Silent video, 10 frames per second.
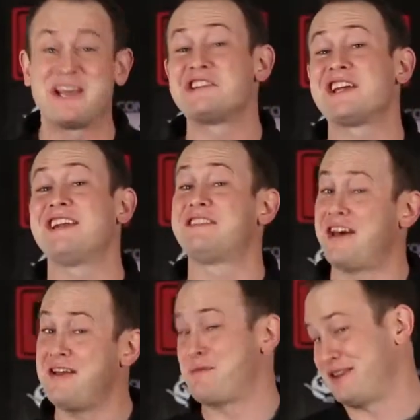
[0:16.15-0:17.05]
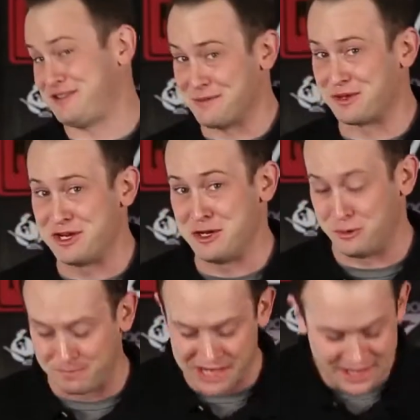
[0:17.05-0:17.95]
because I get to tell you about something
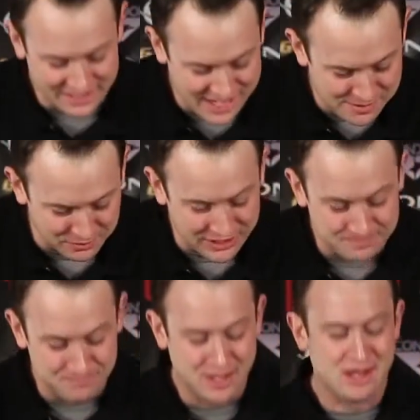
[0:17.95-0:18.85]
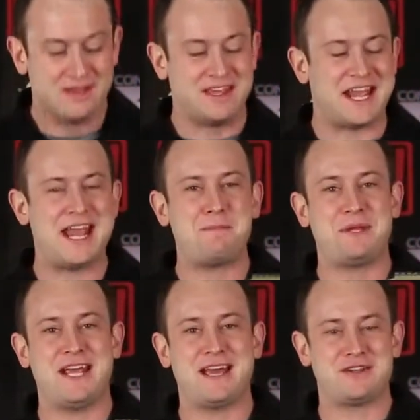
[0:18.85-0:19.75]
new, namely the
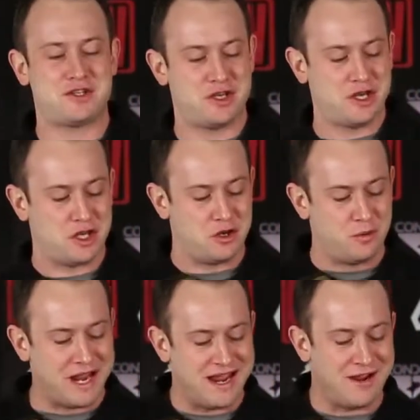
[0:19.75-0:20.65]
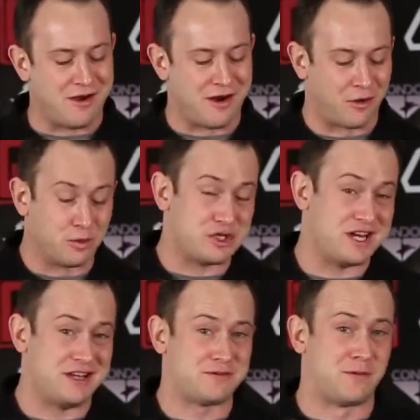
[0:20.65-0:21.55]
APS UAR,
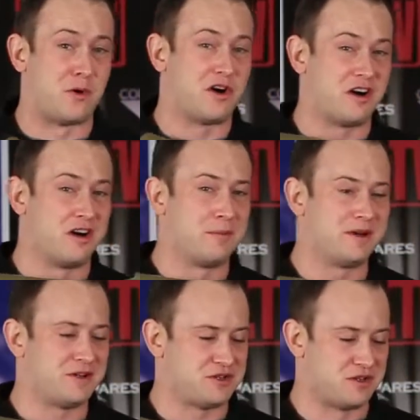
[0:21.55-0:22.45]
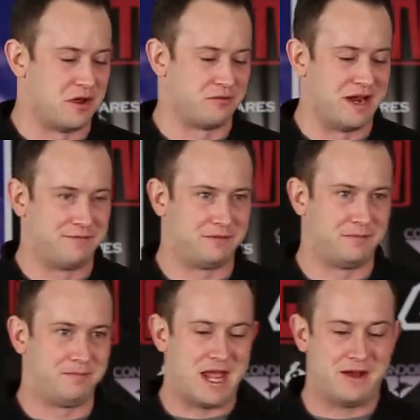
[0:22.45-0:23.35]
which stands for Urban Assault
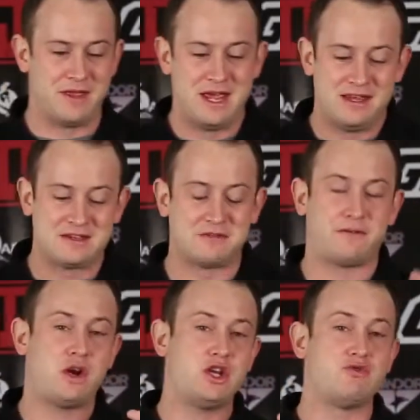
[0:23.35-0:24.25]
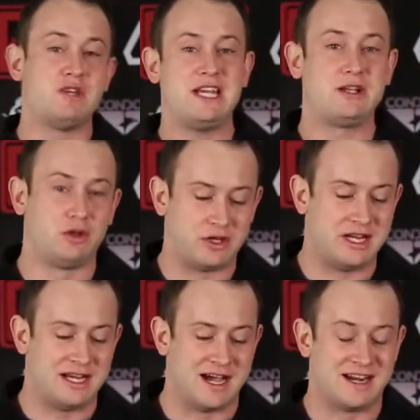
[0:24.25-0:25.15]
Rifle. Now, this is a very unique
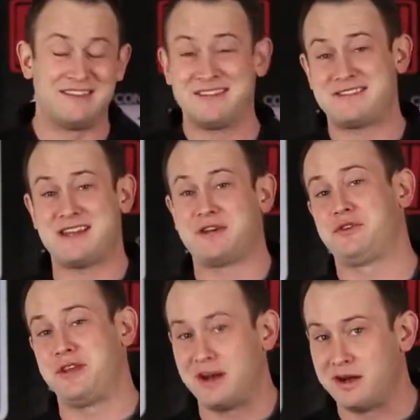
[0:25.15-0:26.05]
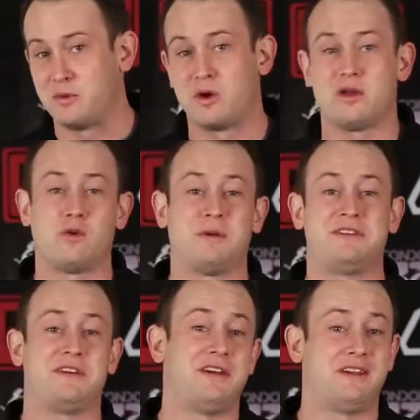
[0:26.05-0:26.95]
looking gun, and this is actually the area where I
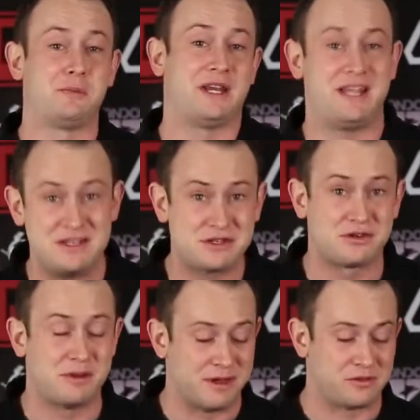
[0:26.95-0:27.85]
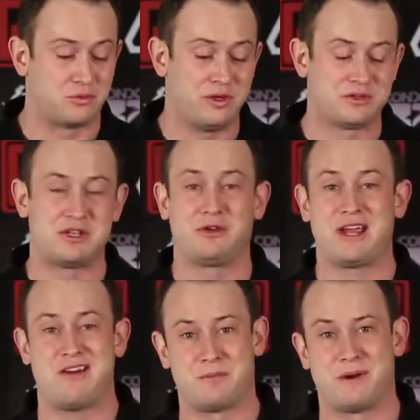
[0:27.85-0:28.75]
normally tell you a little bit of history about the real steel
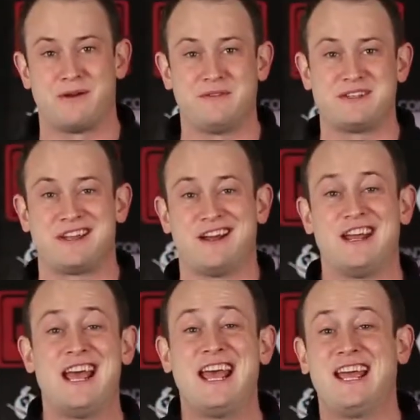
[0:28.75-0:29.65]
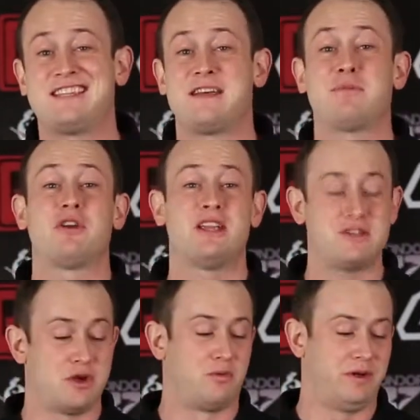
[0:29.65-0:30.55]
counterpart of this gun, except there
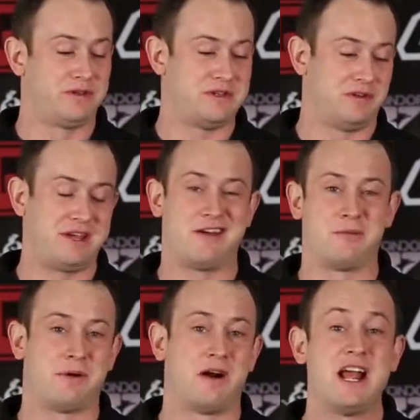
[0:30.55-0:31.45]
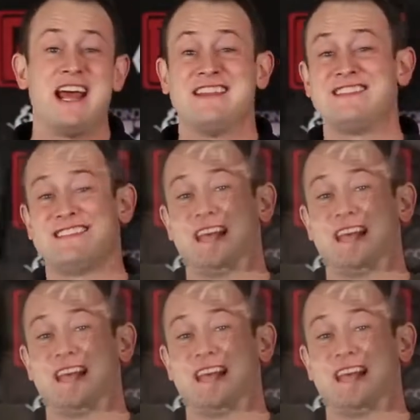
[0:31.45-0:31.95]
is no real steel counterpart. This